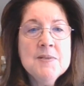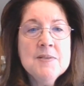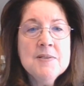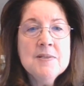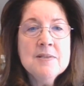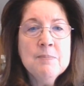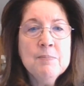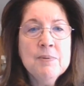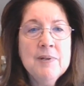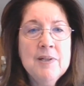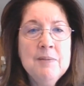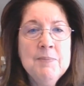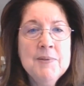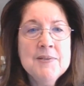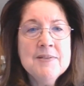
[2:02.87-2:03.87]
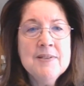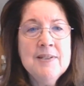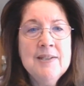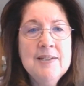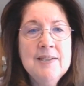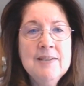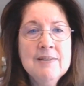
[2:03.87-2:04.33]
this is a pretty
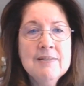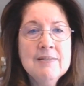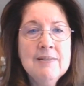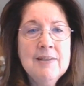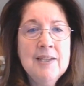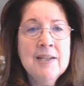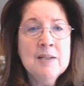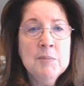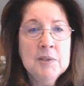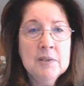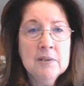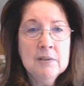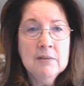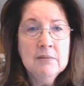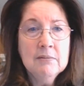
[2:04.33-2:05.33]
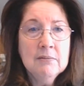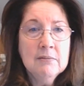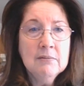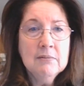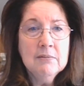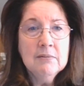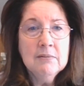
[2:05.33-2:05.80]
busy animal
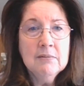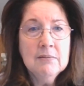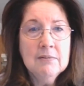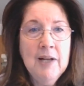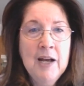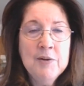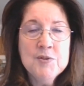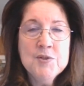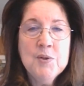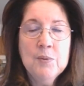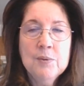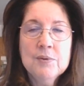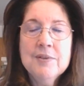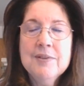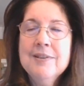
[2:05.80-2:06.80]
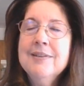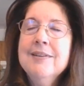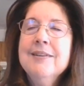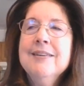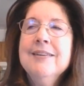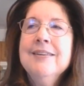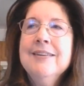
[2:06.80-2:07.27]
household,
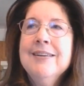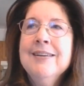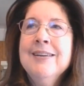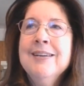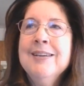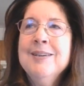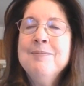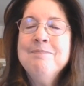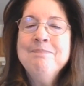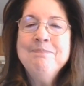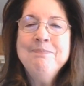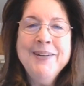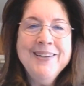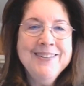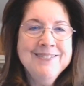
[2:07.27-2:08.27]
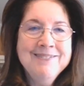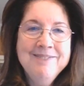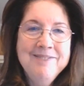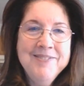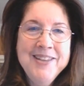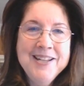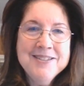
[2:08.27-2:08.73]
but
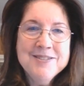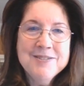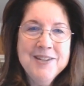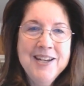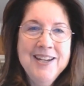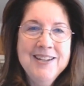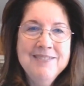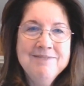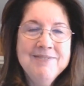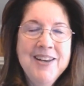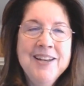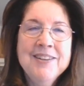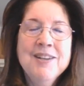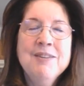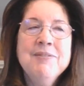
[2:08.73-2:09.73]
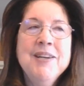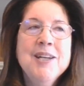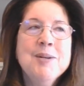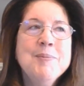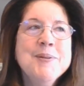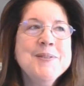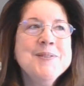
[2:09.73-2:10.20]
that's okay. I love
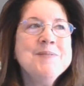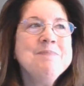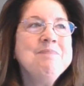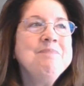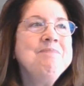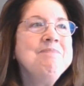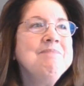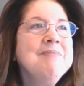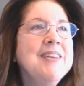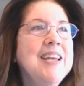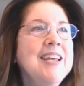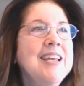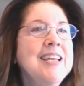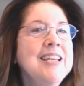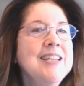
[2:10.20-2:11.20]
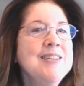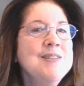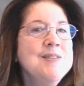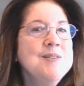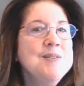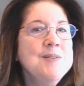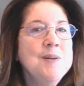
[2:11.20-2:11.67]
animals.
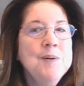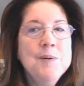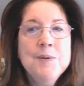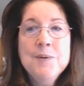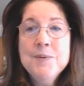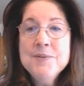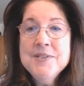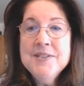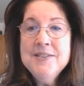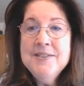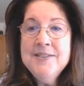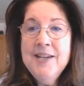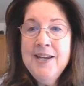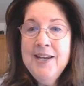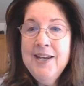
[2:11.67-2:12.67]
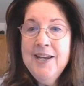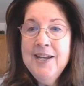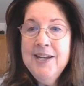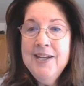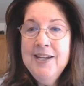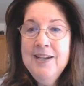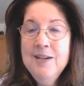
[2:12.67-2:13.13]
So
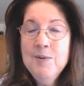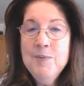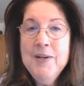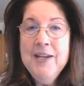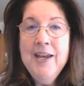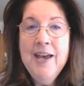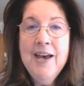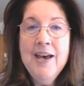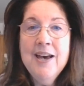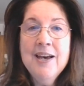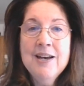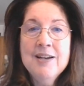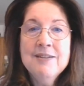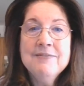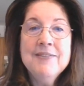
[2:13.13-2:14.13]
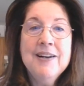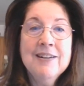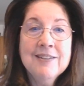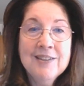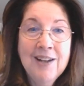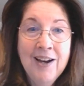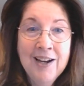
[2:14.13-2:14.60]
today we have a
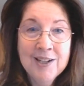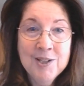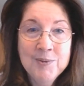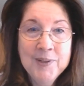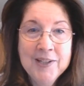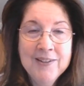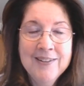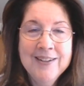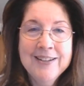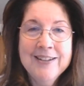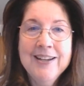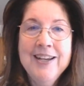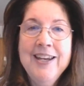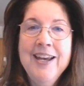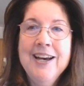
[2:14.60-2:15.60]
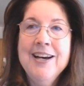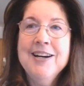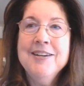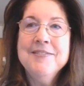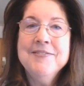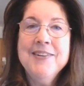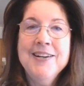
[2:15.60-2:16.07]
lot going on. I
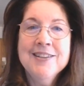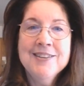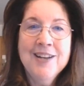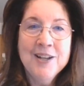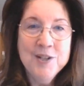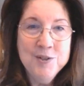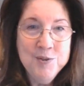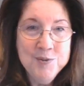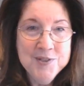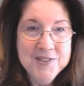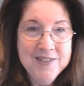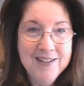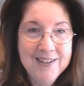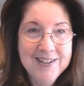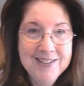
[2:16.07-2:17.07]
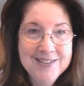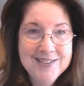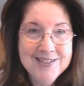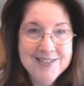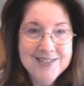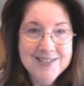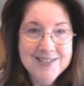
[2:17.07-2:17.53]
have a lot of new starts.
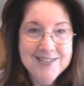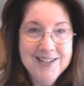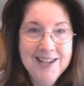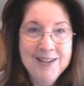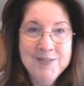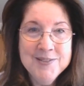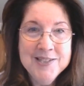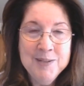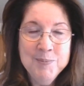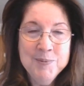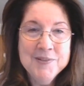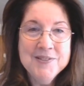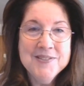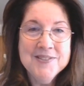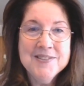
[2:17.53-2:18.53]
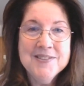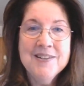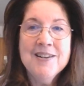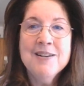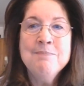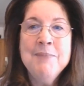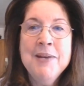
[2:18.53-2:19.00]
I was able to
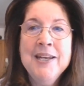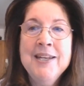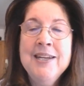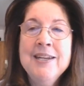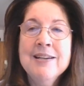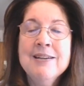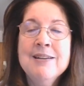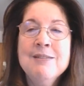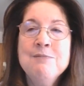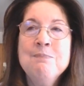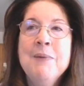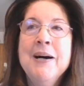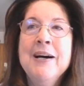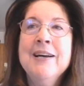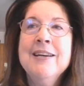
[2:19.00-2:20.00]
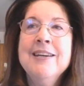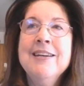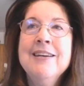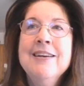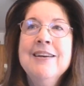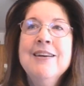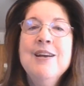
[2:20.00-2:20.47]
start many of my
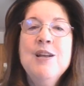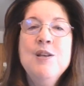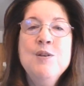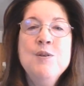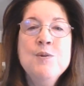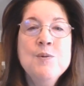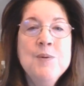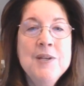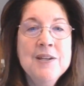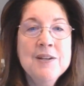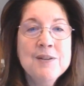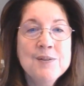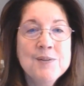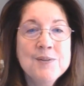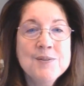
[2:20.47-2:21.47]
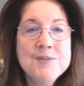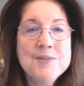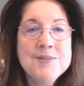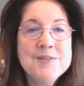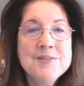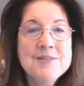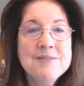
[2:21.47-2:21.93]
New Year's
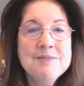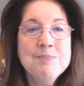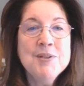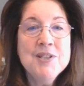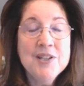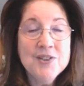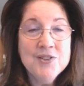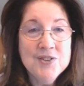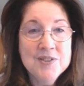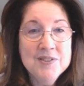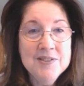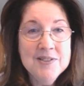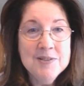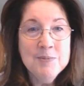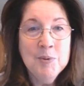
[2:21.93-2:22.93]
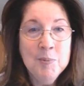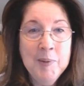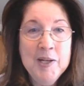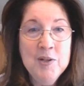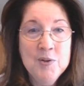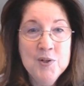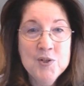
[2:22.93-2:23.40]
predictions or my
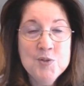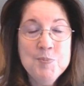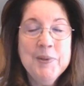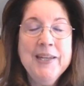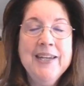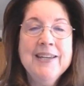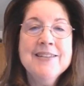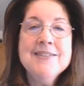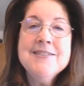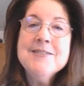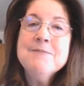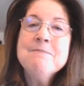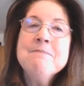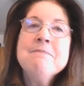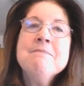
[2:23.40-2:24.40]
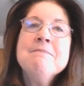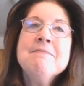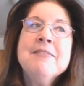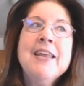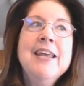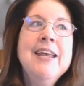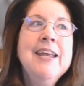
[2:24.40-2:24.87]
New Year's plans.
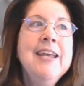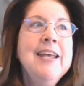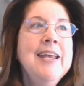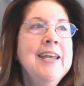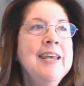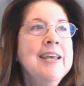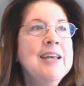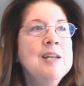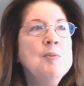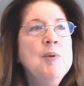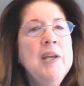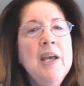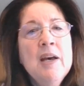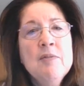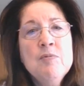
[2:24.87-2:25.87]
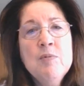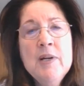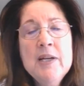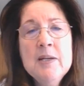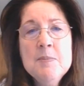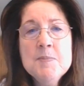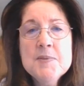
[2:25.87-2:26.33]
And we have
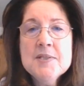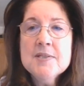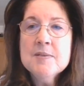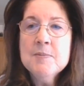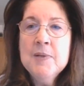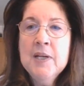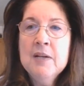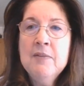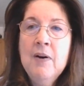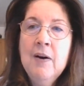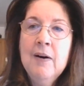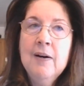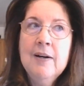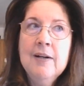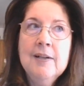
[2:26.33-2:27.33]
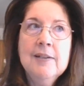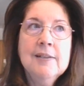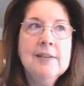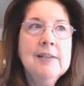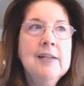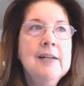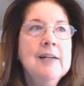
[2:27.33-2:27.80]
whips, we have
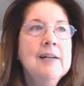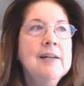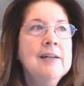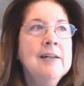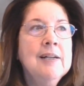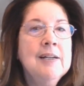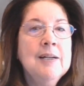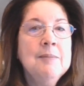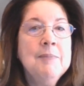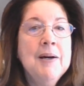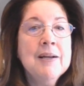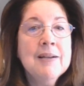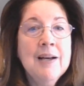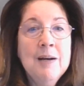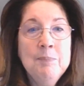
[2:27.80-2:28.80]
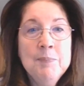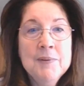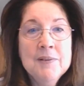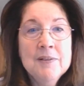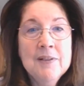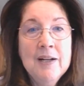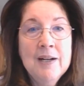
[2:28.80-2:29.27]
haul, a
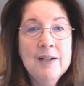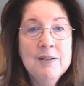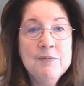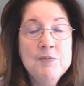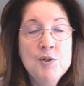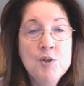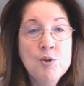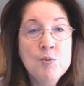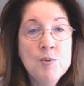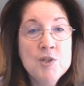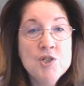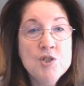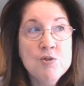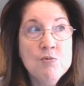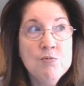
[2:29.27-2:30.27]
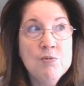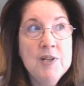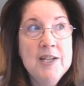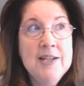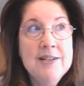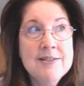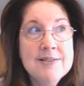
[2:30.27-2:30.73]
couple of new
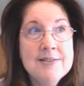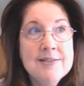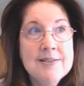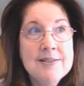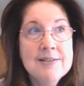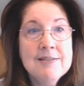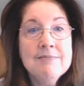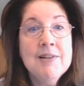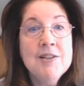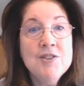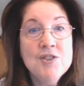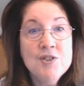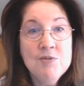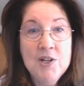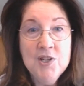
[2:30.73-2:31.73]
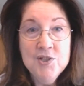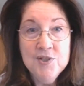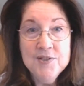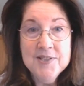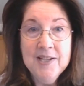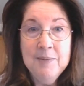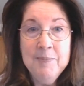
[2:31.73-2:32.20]
retreat
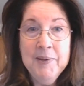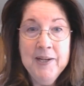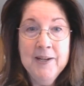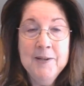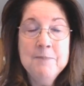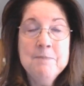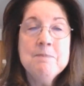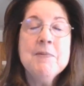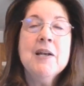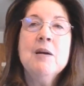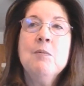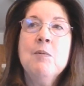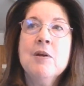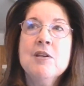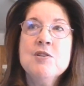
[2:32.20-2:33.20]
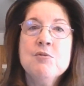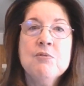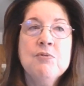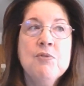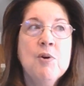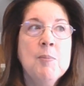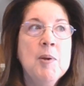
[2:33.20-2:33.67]
registrations coming up that I wanted to
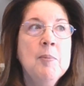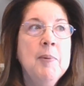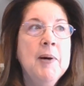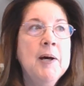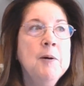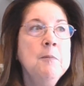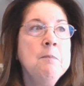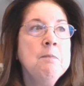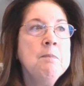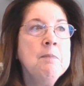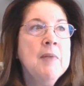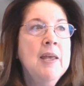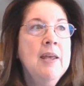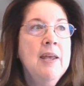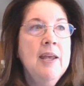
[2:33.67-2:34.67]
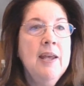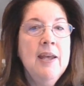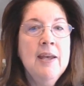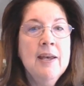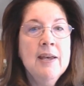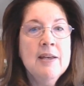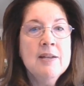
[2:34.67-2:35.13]
inform you about.
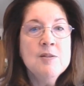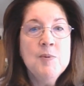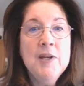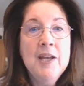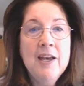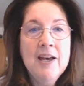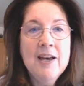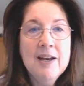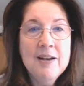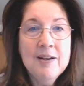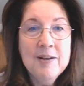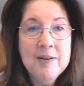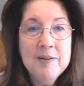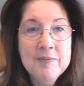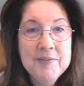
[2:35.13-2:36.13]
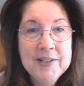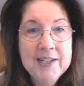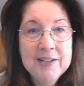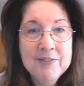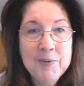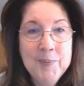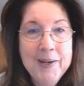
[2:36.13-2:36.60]
And we have the
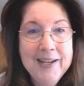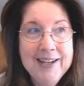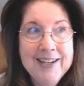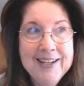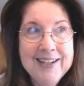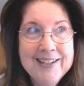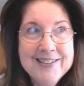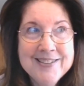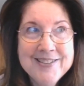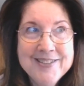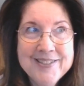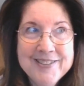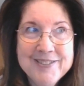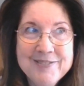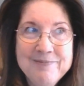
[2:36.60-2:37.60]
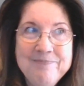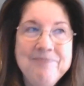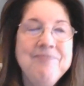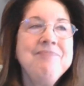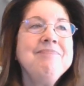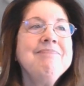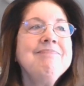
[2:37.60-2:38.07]
giveaway to do.
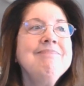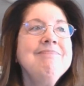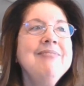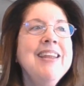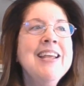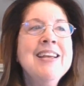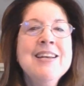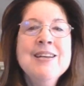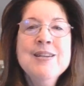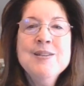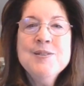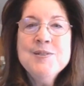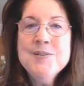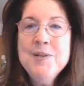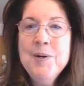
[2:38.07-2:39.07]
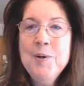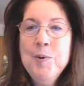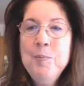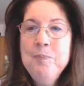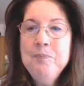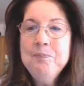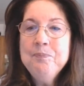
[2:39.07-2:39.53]

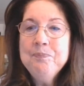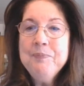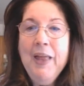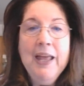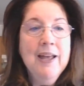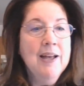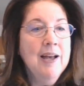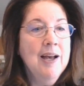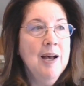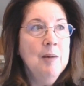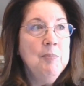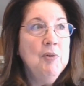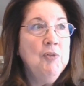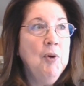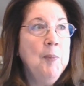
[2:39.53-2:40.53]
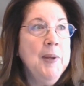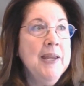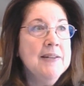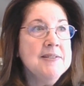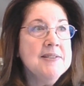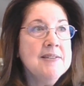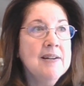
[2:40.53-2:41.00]
So before we
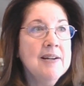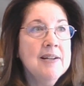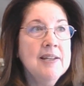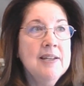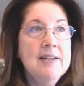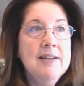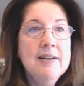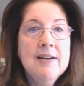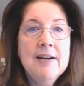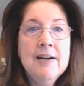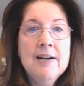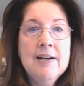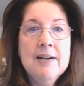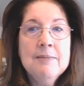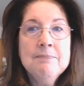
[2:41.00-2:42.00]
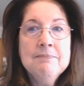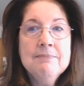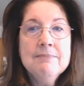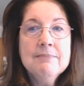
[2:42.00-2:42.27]
get started, no,